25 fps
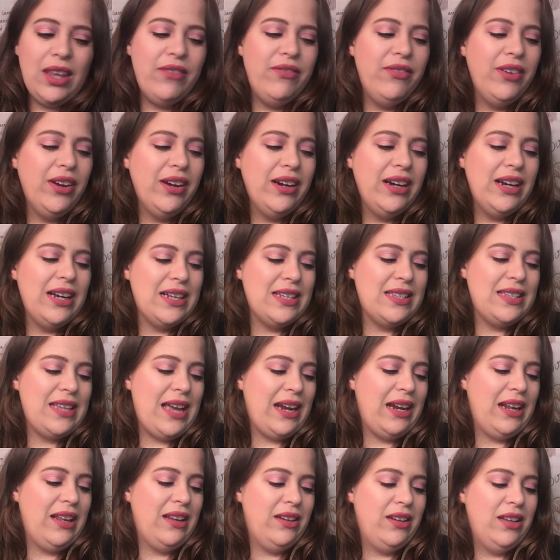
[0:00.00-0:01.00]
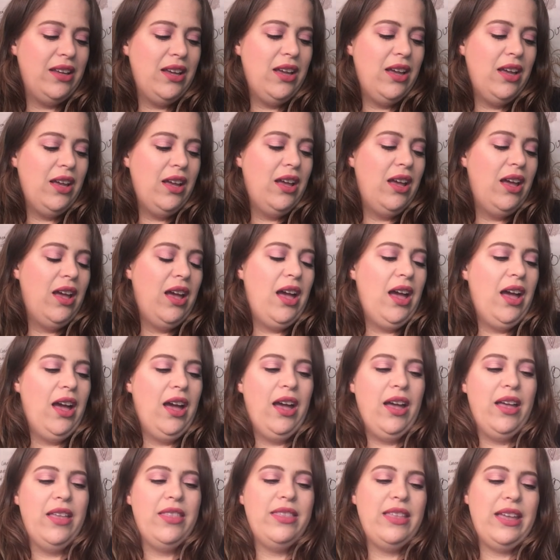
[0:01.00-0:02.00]
very excited
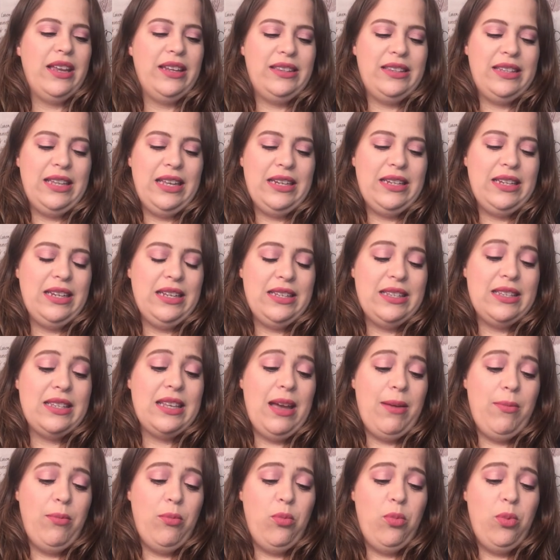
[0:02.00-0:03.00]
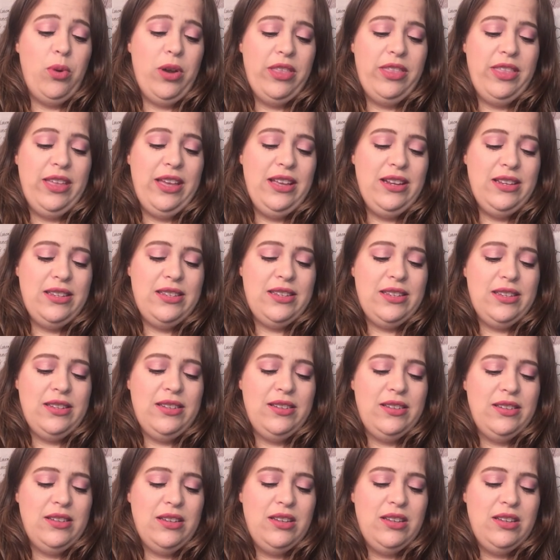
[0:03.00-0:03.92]
uh, that that does come with it.